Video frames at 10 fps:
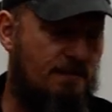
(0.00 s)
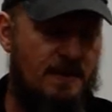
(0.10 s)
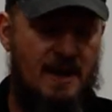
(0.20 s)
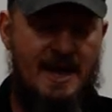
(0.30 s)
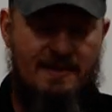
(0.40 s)

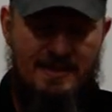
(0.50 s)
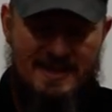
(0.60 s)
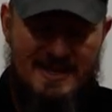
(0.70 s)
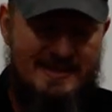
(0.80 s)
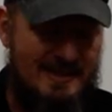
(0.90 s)
feel like
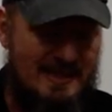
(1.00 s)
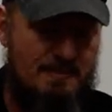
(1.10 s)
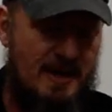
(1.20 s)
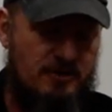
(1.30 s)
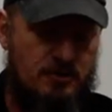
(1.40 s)
this is
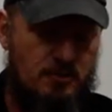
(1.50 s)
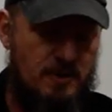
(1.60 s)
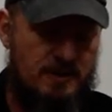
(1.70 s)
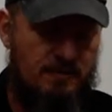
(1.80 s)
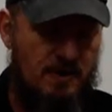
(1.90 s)
the best
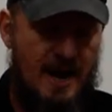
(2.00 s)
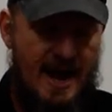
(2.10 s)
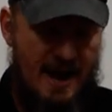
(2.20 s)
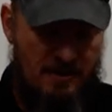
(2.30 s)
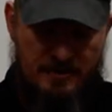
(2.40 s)
choice for a
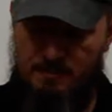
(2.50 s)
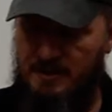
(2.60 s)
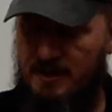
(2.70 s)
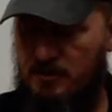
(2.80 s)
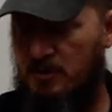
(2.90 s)
house,
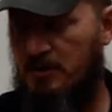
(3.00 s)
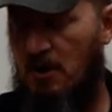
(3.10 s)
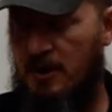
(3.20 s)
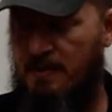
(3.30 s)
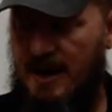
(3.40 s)
because we're
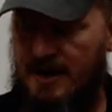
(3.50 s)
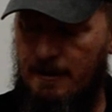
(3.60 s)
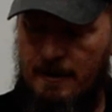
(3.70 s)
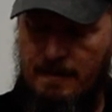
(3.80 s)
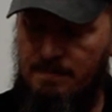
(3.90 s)
talking about
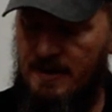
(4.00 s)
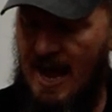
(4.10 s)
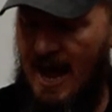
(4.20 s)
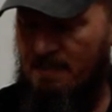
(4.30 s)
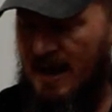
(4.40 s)
a
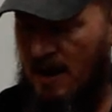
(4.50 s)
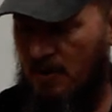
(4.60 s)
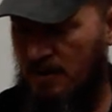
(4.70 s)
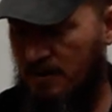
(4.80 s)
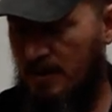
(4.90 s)

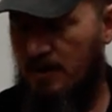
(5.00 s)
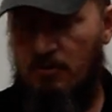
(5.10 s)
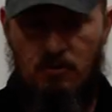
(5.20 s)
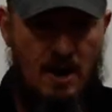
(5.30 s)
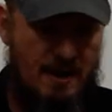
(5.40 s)
high-powered
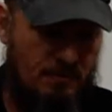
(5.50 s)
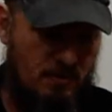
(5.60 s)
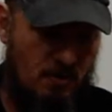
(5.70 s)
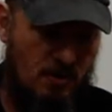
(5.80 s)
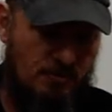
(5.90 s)

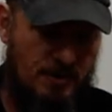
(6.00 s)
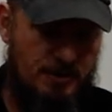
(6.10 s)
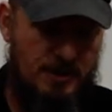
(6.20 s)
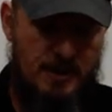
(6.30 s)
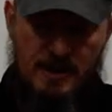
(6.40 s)
rifle
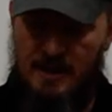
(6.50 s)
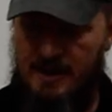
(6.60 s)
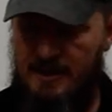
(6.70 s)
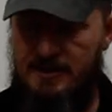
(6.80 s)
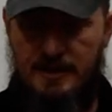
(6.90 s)
cartridge,
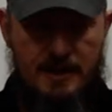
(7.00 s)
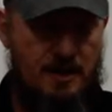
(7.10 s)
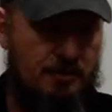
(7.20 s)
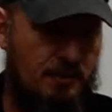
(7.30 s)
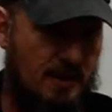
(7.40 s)
and it's going to
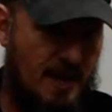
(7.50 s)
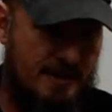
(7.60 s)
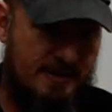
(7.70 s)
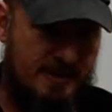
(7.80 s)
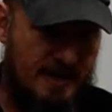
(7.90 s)
go through a
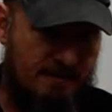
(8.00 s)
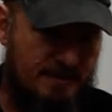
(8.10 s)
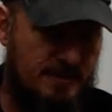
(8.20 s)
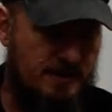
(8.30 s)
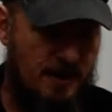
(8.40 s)
lot of
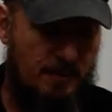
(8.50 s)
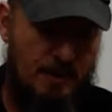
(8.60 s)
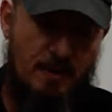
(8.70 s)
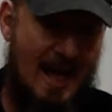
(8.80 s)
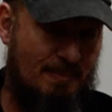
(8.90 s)
stuff. So
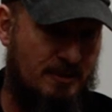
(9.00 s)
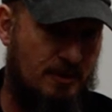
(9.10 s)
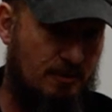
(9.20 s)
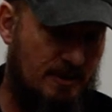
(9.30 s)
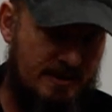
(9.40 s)
it will
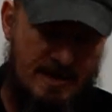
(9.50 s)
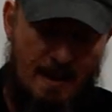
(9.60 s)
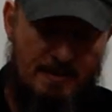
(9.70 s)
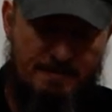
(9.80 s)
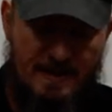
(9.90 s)
absolutely
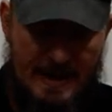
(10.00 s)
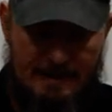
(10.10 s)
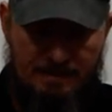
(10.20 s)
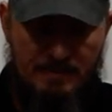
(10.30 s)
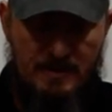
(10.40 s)
stop the
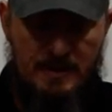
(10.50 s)
fight.